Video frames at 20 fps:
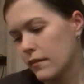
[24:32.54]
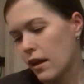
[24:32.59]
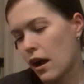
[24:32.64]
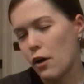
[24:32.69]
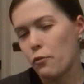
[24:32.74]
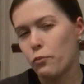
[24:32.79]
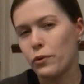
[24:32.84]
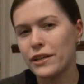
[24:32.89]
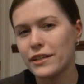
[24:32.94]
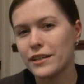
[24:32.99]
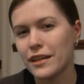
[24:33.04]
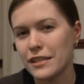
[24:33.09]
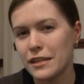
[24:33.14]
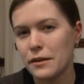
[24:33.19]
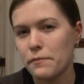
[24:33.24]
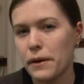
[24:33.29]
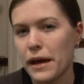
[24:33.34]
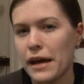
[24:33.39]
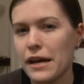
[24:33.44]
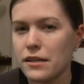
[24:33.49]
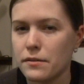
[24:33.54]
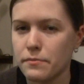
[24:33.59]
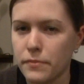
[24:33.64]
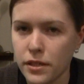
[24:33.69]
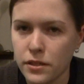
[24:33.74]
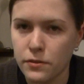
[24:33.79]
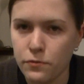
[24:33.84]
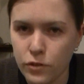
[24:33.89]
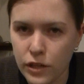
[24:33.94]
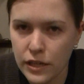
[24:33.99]
I wish I didn't pay as
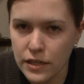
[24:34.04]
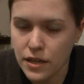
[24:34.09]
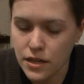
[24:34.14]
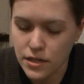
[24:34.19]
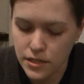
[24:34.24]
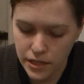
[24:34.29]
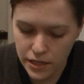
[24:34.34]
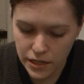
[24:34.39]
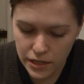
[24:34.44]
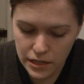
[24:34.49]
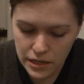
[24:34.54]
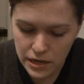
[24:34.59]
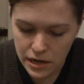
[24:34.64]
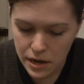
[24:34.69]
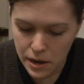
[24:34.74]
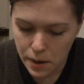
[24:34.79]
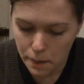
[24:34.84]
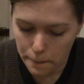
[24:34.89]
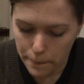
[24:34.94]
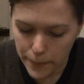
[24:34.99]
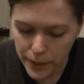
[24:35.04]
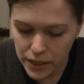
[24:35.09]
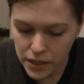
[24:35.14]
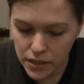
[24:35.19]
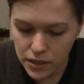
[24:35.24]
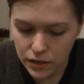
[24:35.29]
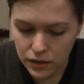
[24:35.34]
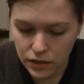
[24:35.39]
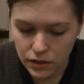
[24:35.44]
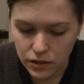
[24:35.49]
much for it as I did,
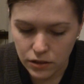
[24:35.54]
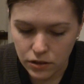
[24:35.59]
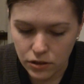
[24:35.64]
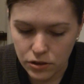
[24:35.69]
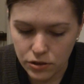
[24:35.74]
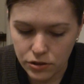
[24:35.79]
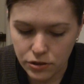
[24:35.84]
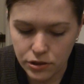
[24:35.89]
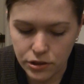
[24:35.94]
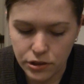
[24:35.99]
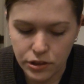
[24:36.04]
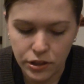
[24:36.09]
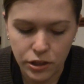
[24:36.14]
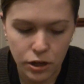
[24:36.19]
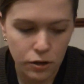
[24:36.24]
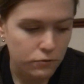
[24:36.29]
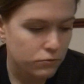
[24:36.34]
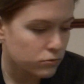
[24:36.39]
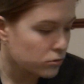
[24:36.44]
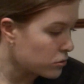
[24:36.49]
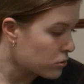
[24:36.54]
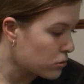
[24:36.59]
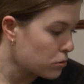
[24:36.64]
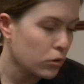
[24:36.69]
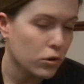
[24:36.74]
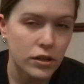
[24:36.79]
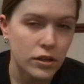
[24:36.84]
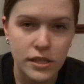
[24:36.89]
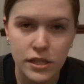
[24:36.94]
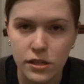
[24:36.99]
but the overall
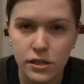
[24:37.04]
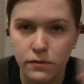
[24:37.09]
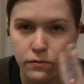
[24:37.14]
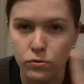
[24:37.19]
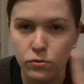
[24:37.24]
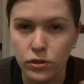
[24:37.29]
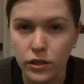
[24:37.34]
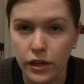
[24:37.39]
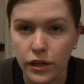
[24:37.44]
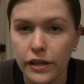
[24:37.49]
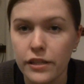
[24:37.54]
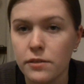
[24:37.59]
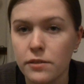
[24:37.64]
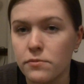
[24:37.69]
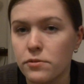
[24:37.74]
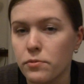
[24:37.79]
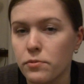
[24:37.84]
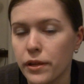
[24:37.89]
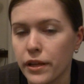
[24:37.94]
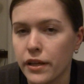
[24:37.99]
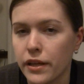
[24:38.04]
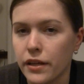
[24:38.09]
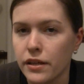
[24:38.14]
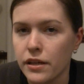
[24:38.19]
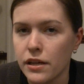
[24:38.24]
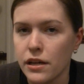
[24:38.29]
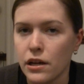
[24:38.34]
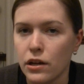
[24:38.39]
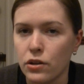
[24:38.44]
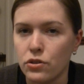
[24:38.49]
quality of all the items with it
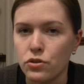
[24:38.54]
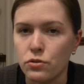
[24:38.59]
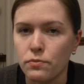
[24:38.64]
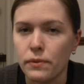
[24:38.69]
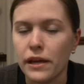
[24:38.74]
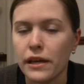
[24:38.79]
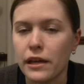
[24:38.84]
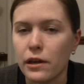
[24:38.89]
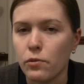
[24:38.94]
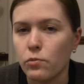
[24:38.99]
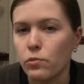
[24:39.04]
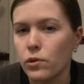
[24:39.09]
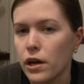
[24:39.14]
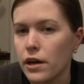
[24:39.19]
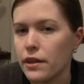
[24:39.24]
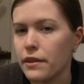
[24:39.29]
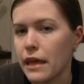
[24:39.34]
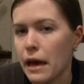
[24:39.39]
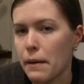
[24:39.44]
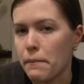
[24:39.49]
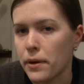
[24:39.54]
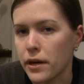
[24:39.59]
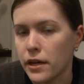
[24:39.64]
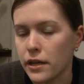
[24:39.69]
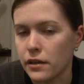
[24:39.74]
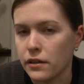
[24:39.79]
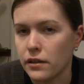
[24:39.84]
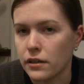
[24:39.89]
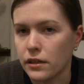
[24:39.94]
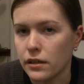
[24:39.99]
do make it worth that
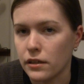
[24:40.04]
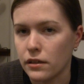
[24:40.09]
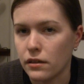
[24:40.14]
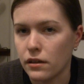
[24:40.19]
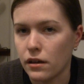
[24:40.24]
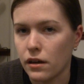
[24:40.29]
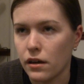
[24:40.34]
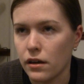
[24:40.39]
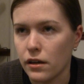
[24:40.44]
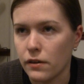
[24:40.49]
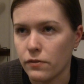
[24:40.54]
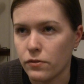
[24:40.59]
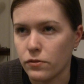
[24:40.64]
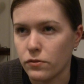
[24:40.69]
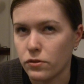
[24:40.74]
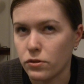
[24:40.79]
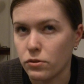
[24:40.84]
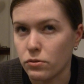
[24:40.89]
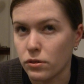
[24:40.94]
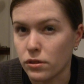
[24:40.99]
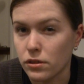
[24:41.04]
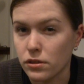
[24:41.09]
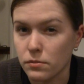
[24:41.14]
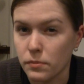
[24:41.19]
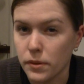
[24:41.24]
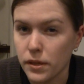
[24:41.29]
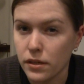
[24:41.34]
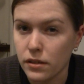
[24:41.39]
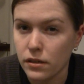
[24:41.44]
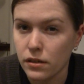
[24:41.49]
money, if you ask
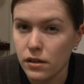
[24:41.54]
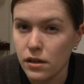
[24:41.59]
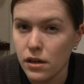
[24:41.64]
me.